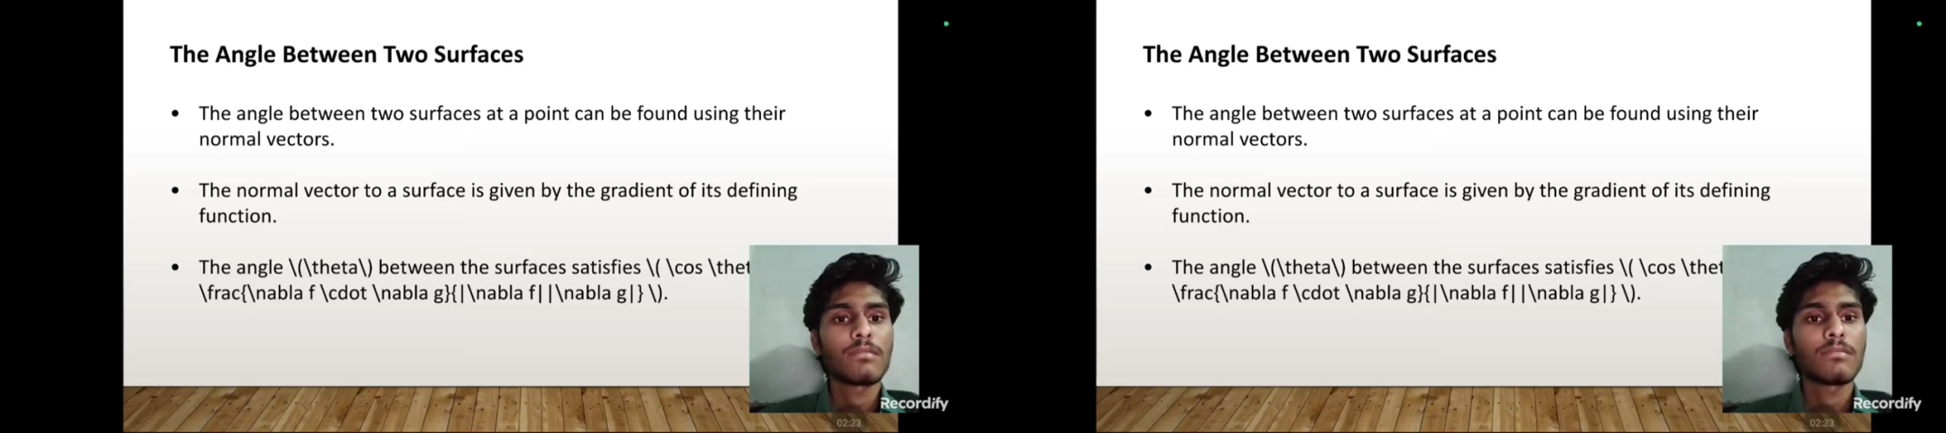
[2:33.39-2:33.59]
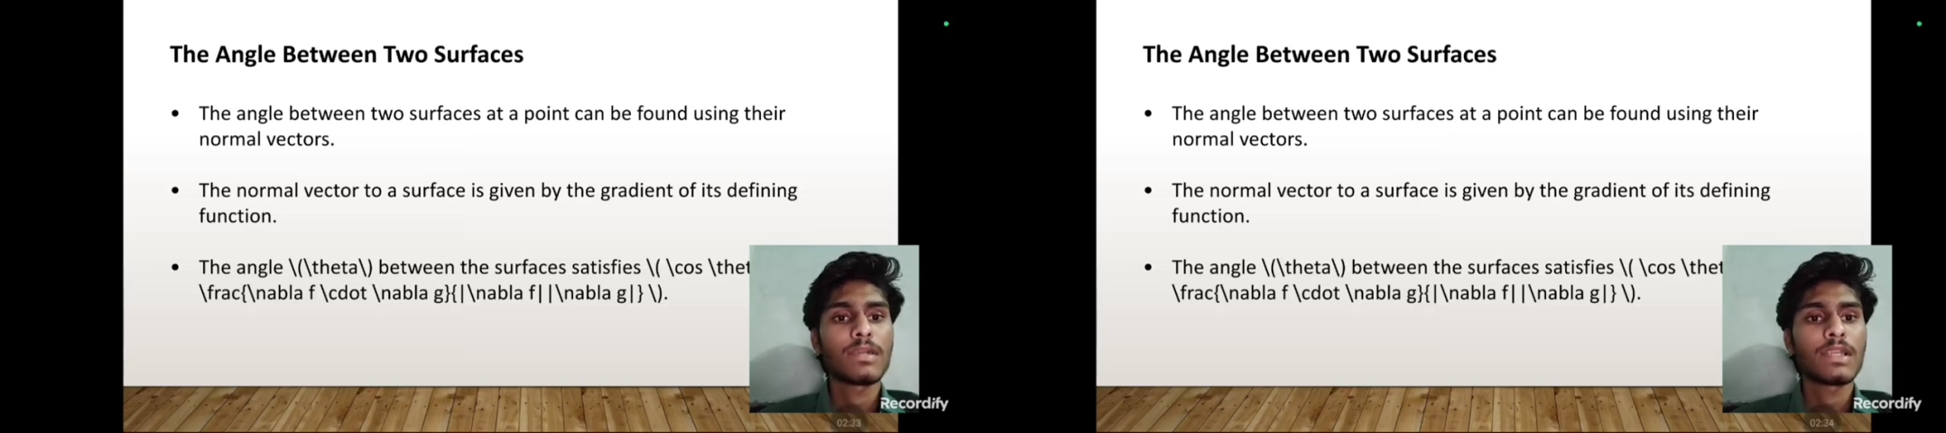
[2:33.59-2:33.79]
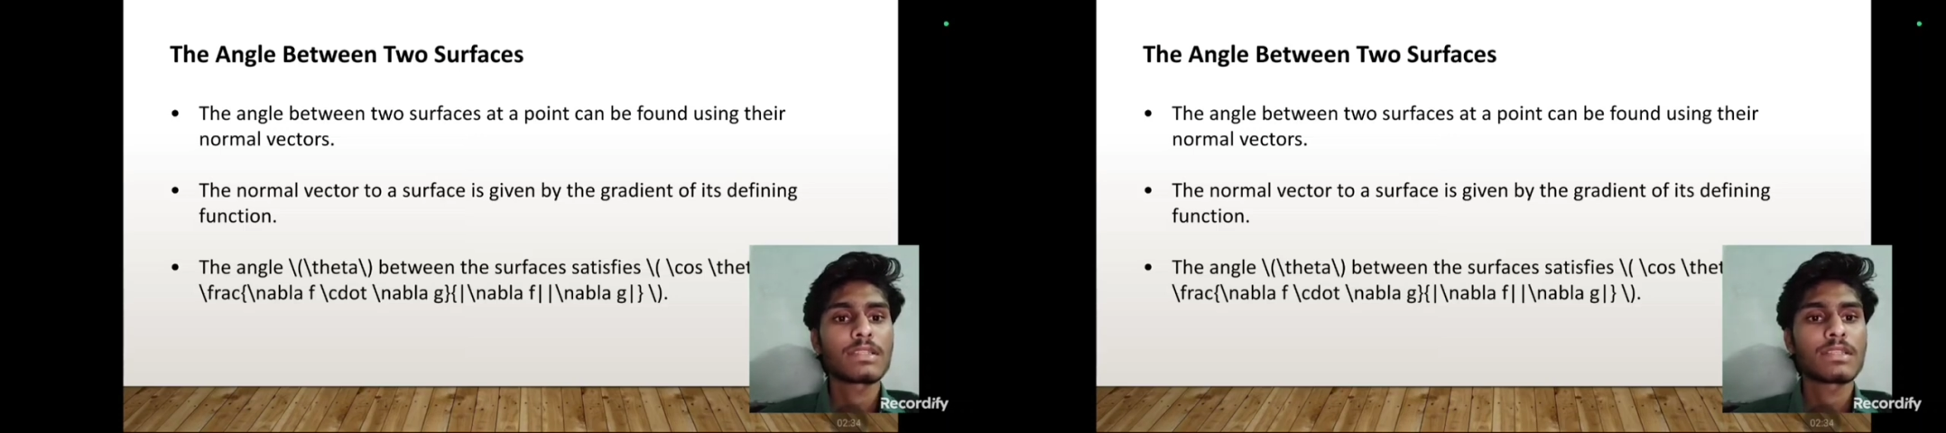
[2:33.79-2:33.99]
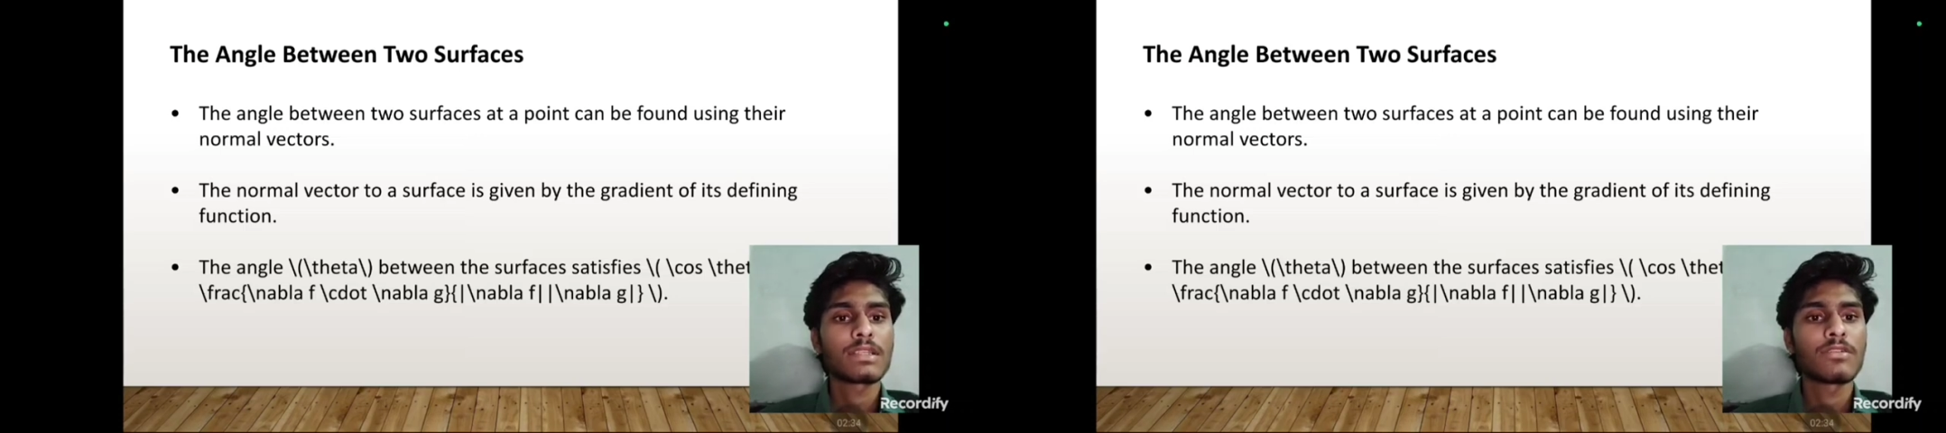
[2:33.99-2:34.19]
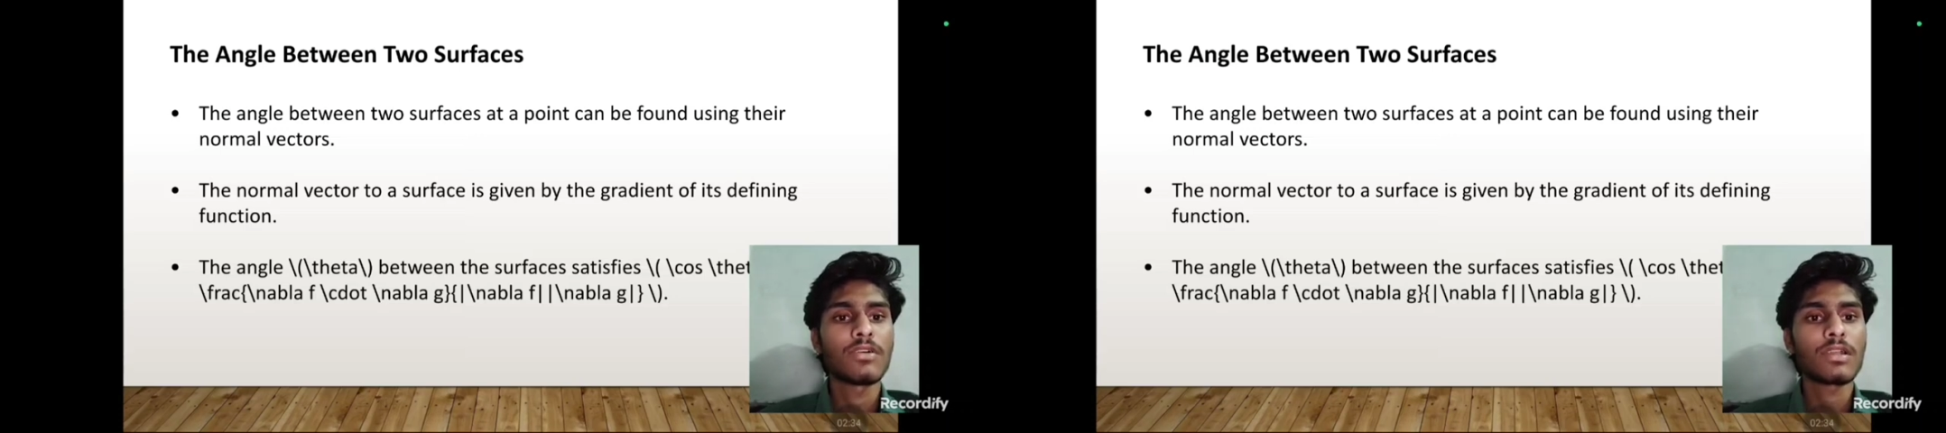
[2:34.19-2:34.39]
by
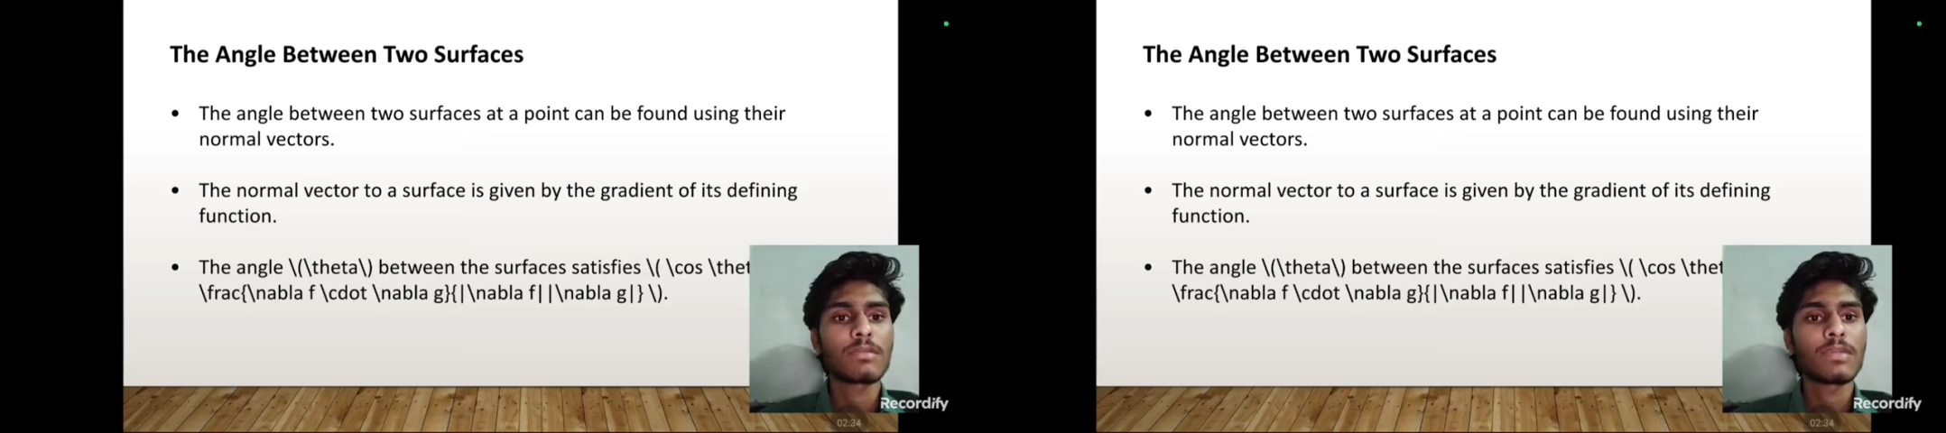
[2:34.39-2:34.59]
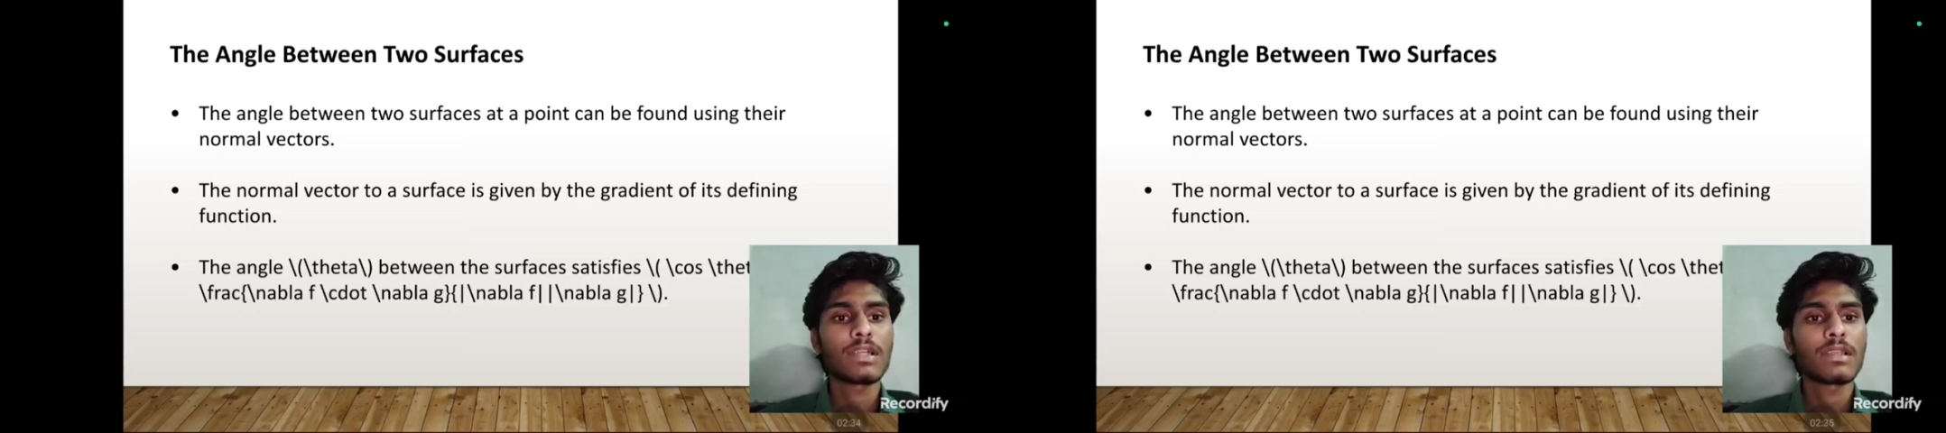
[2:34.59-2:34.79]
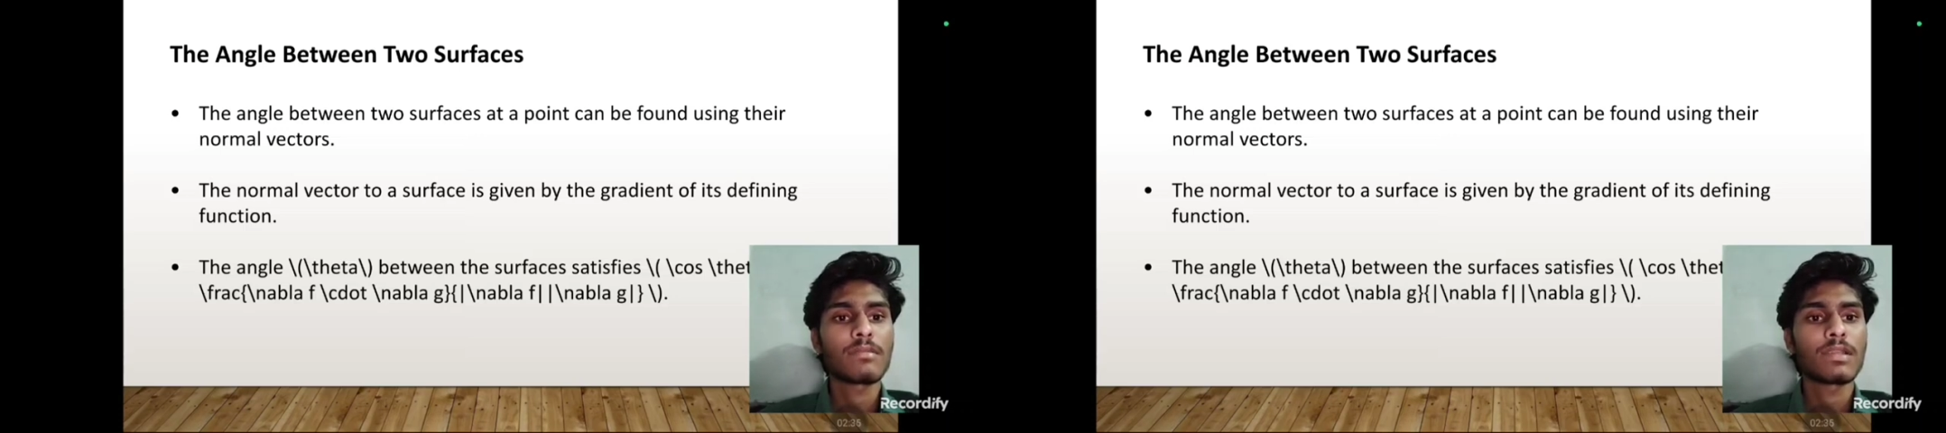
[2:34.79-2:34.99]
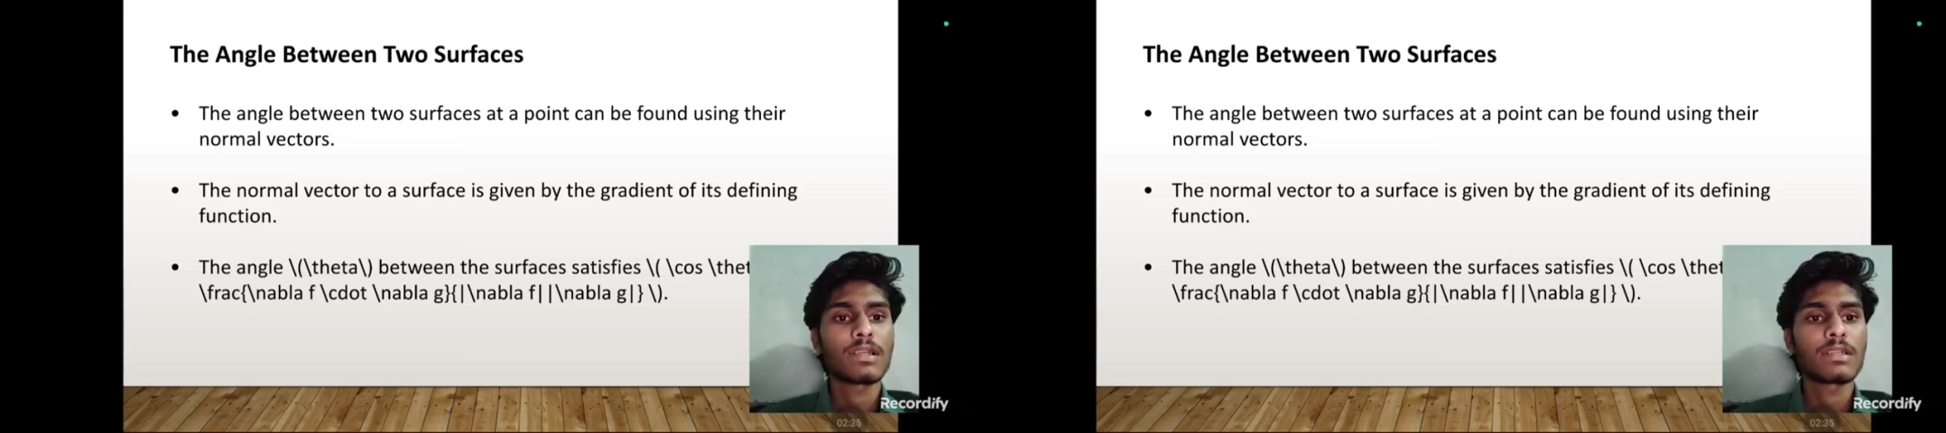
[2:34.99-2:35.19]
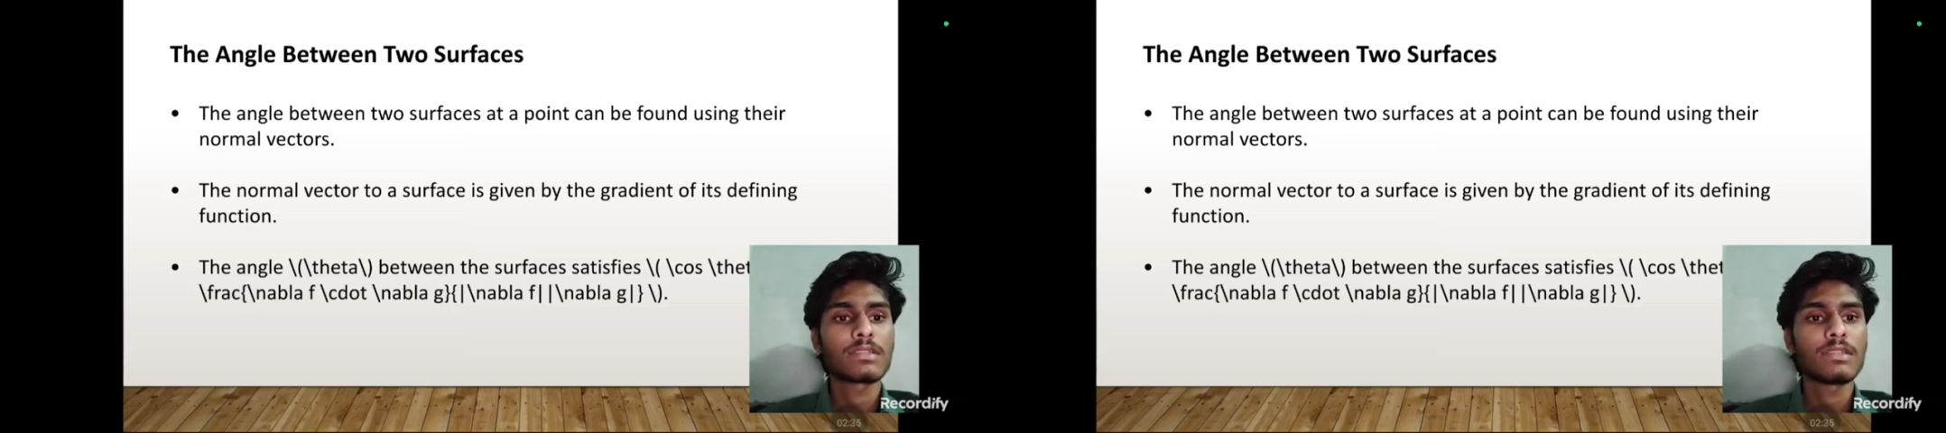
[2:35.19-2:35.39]
c dot by
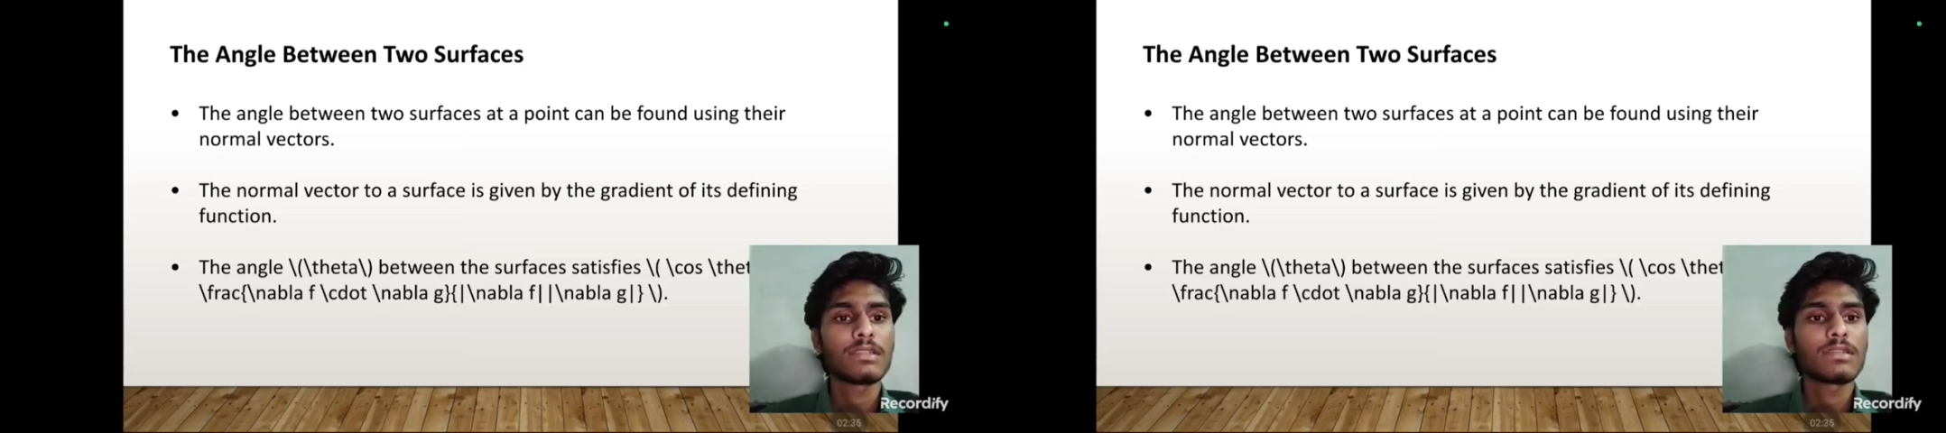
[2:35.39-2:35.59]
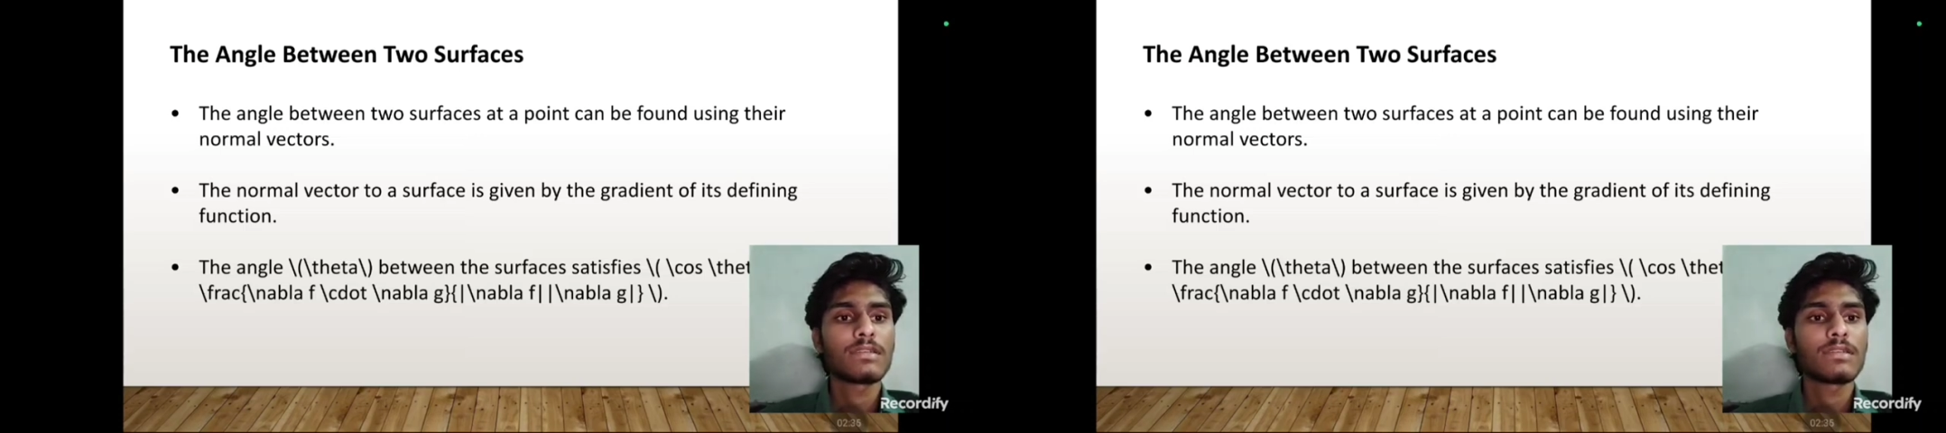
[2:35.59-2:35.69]
nebula g